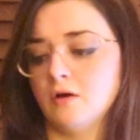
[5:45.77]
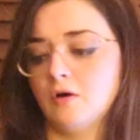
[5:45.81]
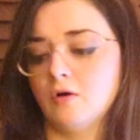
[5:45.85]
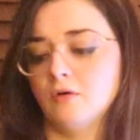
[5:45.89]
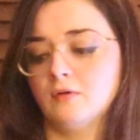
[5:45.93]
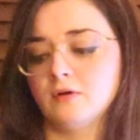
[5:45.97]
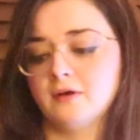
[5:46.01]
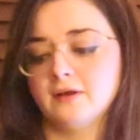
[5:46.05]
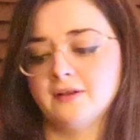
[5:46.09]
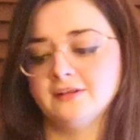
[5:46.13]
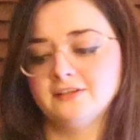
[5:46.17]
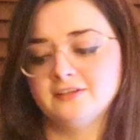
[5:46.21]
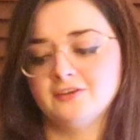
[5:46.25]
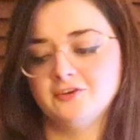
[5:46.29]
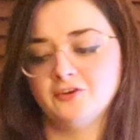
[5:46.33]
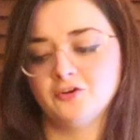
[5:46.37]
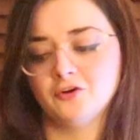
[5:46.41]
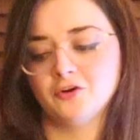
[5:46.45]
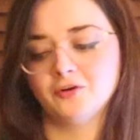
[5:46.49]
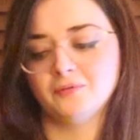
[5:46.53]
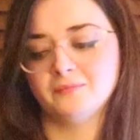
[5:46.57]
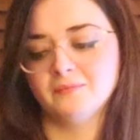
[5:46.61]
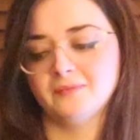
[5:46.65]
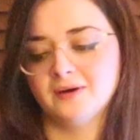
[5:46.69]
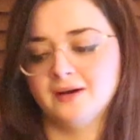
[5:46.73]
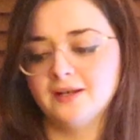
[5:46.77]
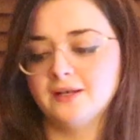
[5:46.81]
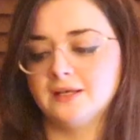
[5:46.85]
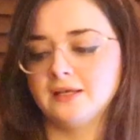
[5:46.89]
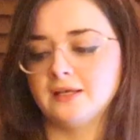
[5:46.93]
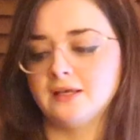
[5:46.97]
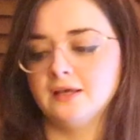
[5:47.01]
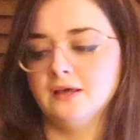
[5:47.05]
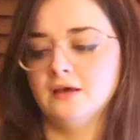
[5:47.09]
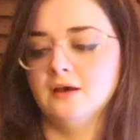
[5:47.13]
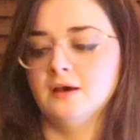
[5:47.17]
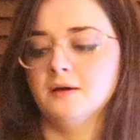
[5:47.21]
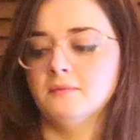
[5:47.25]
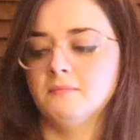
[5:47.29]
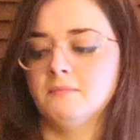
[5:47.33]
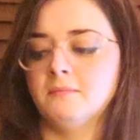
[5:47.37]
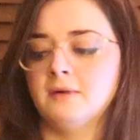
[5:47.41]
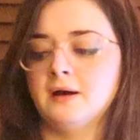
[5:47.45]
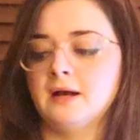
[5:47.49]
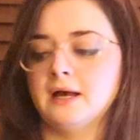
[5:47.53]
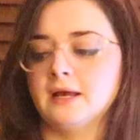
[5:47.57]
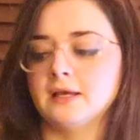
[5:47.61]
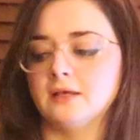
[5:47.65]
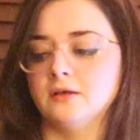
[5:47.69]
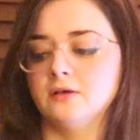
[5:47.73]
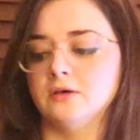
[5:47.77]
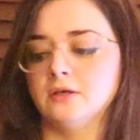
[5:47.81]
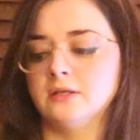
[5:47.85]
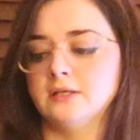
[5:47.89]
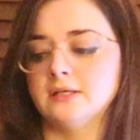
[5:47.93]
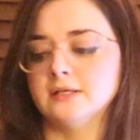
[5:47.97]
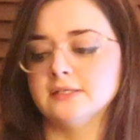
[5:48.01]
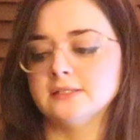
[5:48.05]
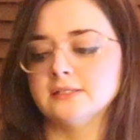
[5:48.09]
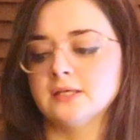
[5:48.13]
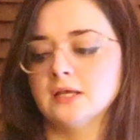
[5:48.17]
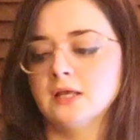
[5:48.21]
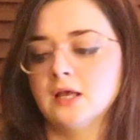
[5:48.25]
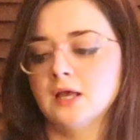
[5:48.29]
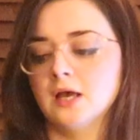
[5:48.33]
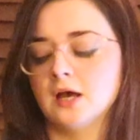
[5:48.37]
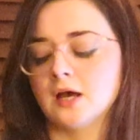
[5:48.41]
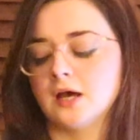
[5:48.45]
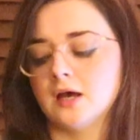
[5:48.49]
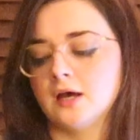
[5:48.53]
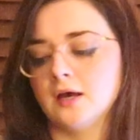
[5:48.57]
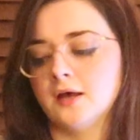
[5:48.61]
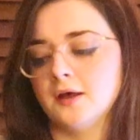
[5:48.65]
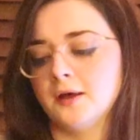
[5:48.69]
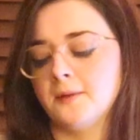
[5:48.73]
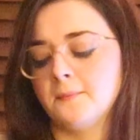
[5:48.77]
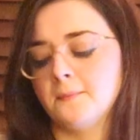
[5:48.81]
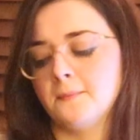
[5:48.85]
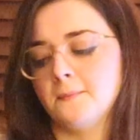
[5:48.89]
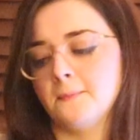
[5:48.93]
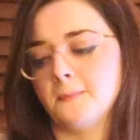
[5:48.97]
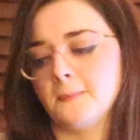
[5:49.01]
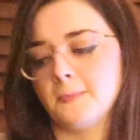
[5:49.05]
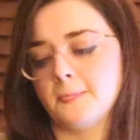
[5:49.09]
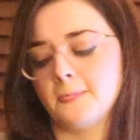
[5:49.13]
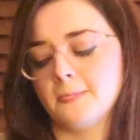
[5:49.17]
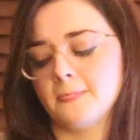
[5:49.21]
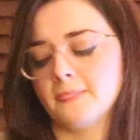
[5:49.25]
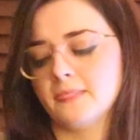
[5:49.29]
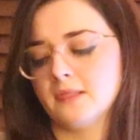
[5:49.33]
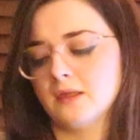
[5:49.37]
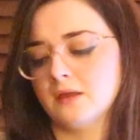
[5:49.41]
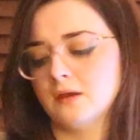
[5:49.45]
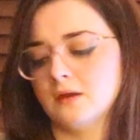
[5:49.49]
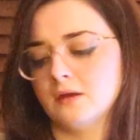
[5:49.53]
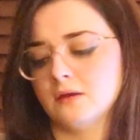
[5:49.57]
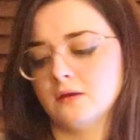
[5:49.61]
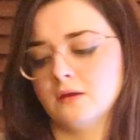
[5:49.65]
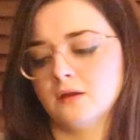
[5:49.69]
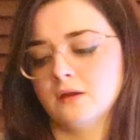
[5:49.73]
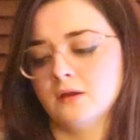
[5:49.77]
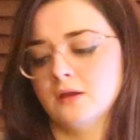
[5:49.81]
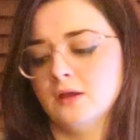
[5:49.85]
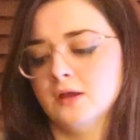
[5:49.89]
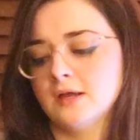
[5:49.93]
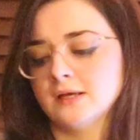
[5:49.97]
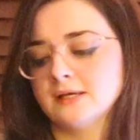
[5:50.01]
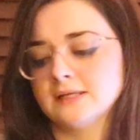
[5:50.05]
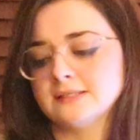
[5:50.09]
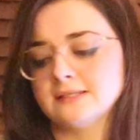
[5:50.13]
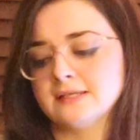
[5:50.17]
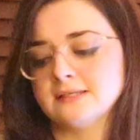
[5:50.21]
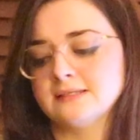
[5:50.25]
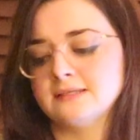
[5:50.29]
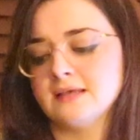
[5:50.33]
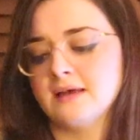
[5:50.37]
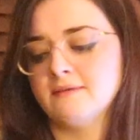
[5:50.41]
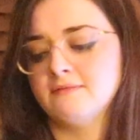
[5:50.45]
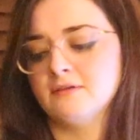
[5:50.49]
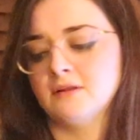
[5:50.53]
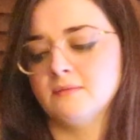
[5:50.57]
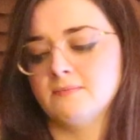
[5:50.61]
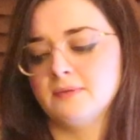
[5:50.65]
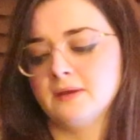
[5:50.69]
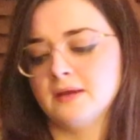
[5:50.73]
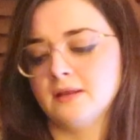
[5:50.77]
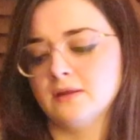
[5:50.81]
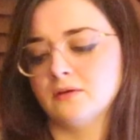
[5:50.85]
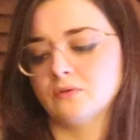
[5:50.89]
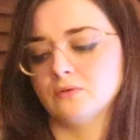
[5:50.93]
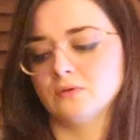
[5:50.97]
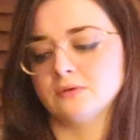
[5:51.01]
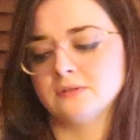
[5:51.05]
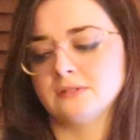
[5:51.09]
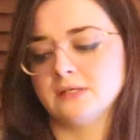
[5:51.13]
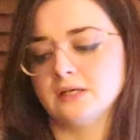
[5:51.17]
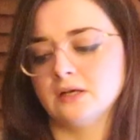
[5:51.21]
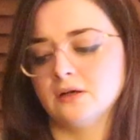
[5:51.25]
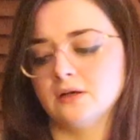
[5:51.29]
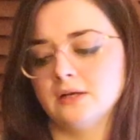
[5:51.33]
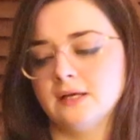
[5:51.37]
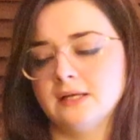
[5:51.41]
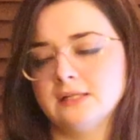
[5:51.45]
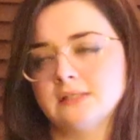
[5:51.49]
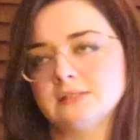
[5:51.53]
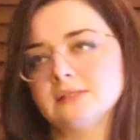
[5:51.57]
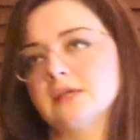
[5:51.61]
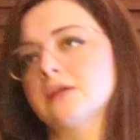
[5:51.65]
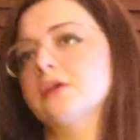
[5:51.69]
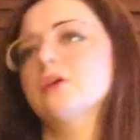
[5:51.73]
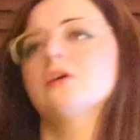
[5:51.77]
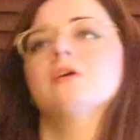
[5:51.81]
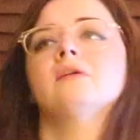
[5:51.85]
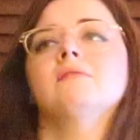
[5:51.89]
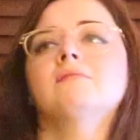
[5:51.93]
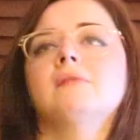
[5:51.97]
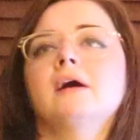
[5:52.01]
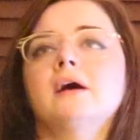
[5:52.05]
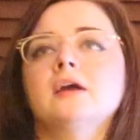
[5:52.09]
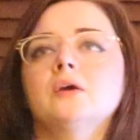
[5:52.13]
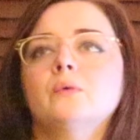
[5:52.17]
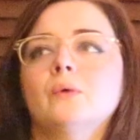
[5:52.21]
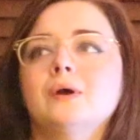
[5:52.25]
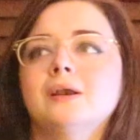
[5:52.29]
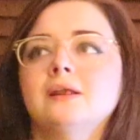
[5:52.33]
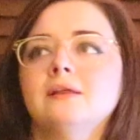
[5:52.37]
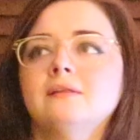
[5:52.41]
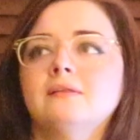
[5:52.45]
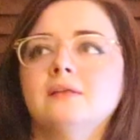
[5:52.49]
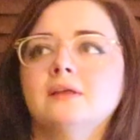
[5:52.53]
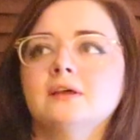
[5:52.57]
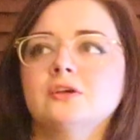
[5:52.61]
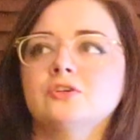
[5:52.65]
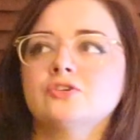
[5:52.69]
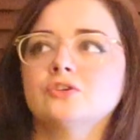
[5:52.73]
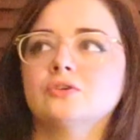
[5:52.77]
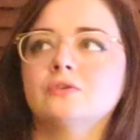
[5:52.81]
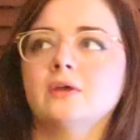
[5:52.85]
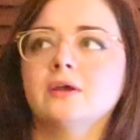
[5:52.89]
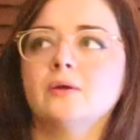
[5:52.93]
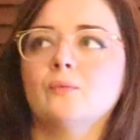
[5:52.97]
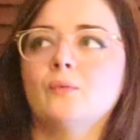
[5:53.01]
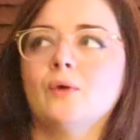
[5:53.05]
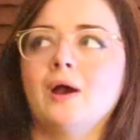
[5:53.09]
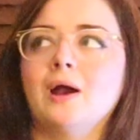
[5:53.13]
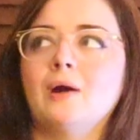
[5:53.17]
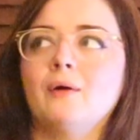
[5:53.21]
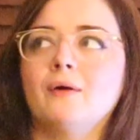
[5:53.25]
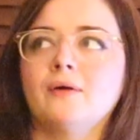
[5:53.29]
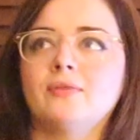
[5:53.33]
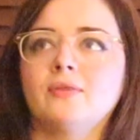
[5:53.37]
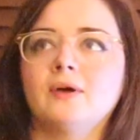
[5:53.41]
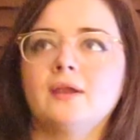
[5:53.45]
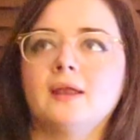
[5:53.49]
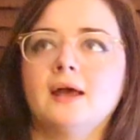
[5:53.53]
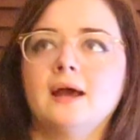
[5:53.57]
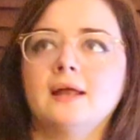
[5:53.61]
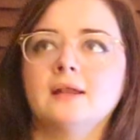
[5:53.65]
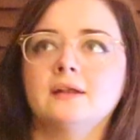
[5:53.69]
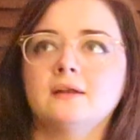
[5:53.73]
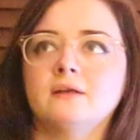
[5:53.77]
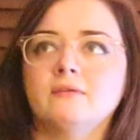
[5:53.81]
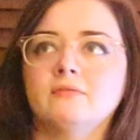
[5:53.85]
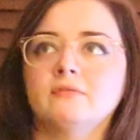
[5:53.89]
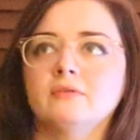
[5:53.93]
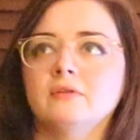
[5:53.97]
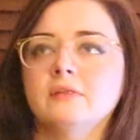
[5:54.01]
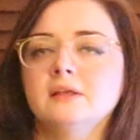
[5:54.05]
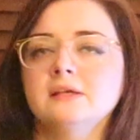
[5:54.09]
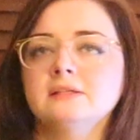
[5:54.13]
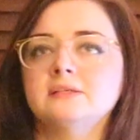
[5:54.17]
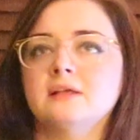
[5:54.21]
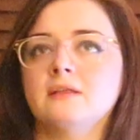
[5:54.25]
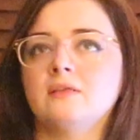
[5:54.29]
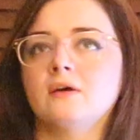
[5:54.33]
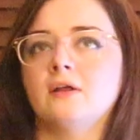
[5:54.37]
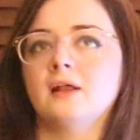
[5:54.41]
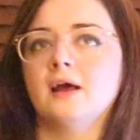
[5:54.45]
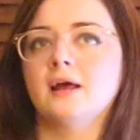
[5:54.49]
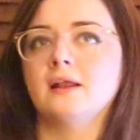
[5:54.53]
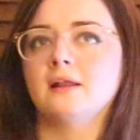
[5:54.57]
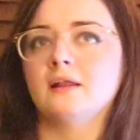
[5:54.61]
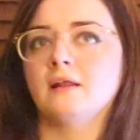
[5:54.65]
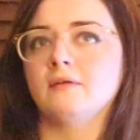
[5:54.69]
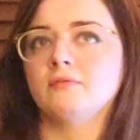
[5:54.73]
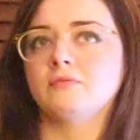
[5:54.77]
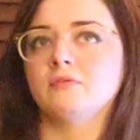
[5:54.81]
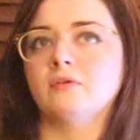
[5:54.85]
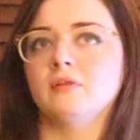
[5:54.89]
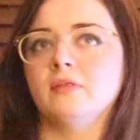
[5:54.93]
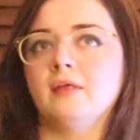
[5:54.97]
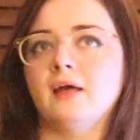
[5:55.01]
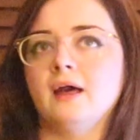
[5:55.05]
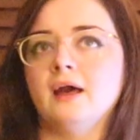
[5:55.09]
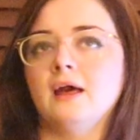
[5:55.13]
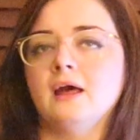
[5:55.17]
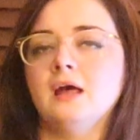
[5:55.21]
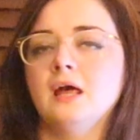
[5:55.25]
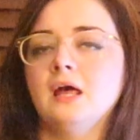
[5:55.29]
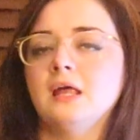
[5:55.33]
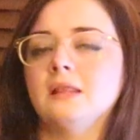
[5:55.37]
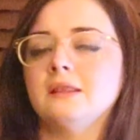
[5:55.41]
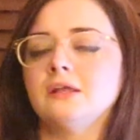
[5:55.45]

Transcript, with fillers: Hold on to your money. My goodness. Um, because that Seven of Pentacles here, it's like you're evaluating things. You're like, wow, I thought I had enough for this. I thought I had enough for that.